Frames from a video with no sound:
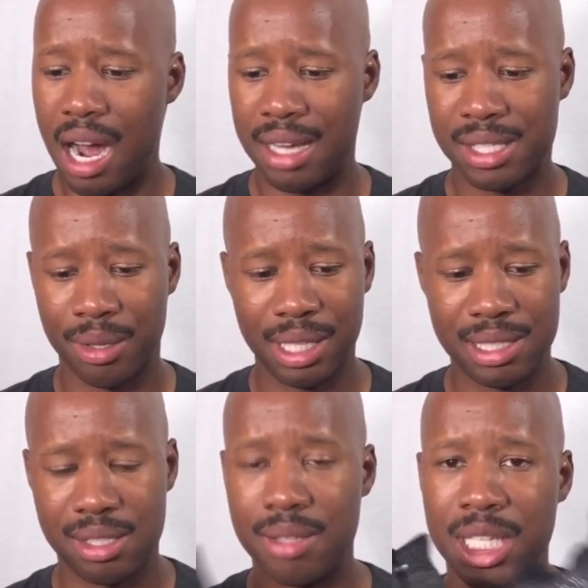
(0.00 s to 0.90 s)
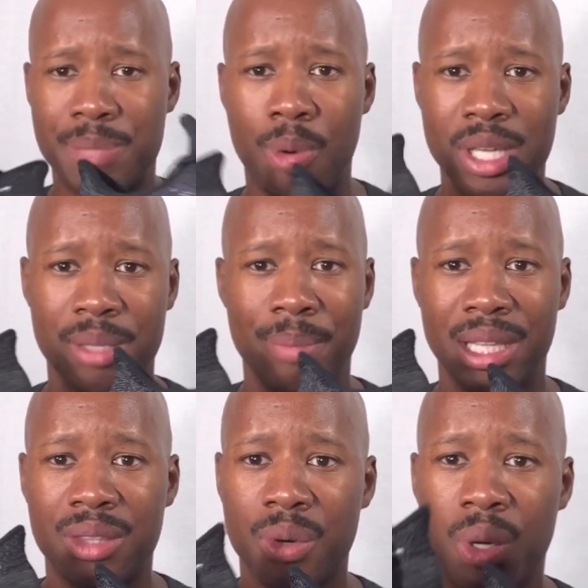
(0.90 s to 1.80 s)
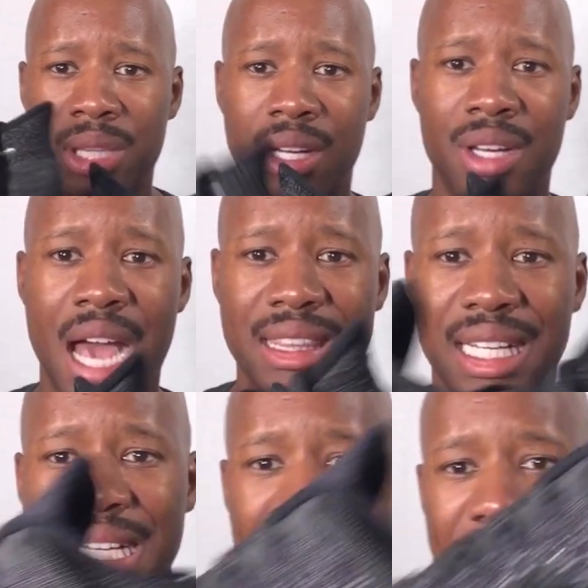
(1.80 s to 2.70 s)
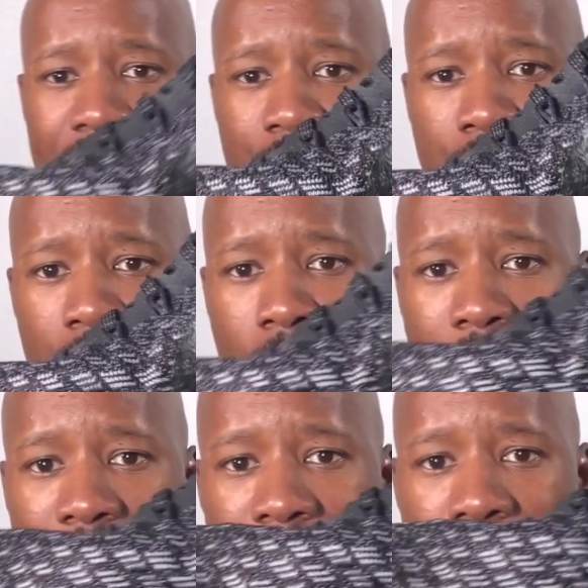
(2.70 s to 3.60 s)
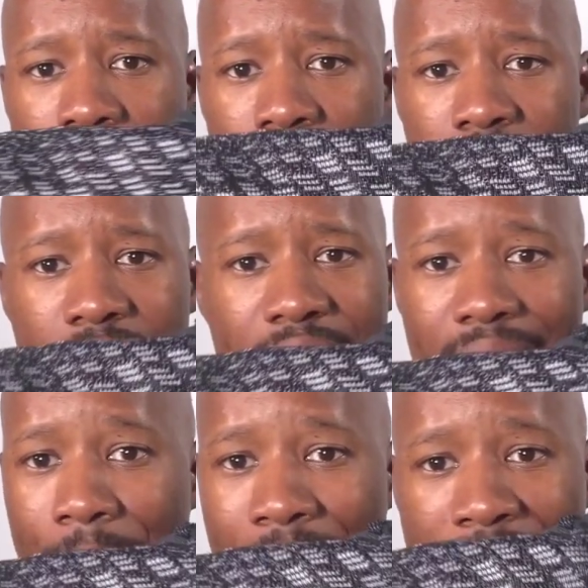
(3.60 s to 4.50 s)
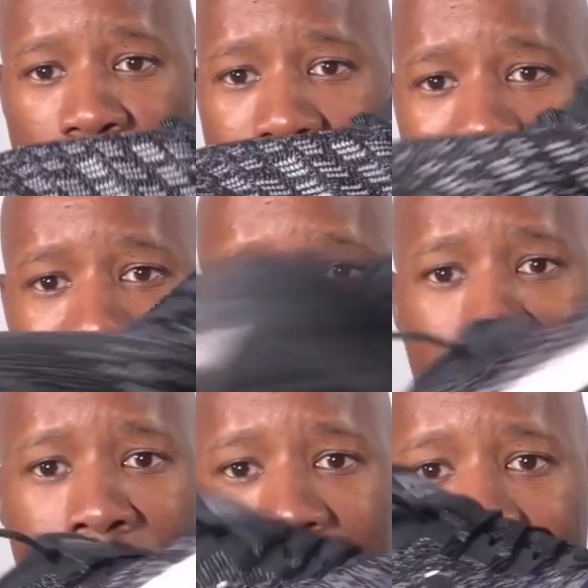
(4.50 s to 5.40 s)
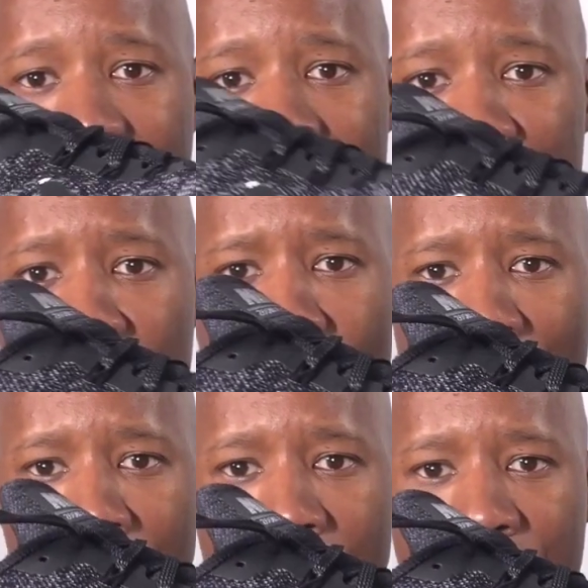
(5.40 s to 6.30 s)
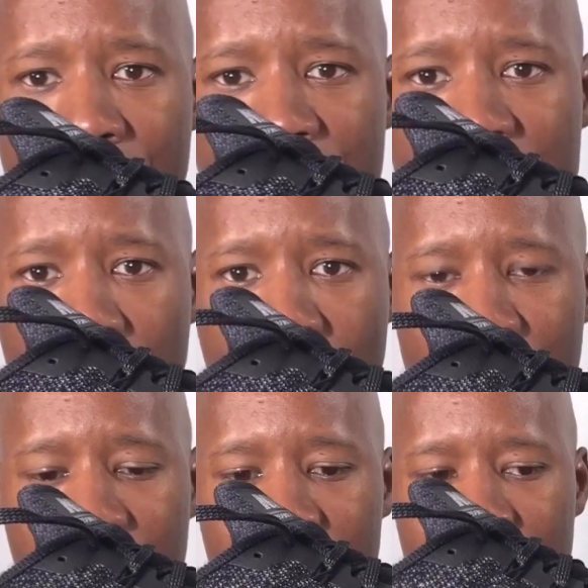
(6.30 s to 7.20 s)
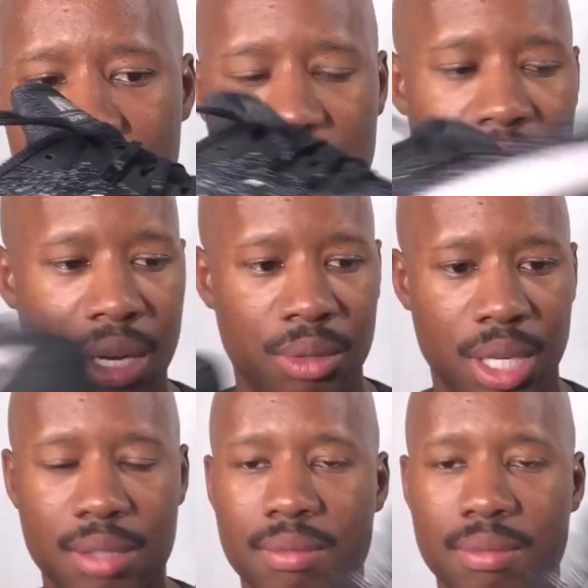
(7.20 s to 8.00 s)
So these boys have been through it. They're not the cleanest shoe right now, and I'm not trying to keep them clean. I do wipe them off every so often, just so I don't look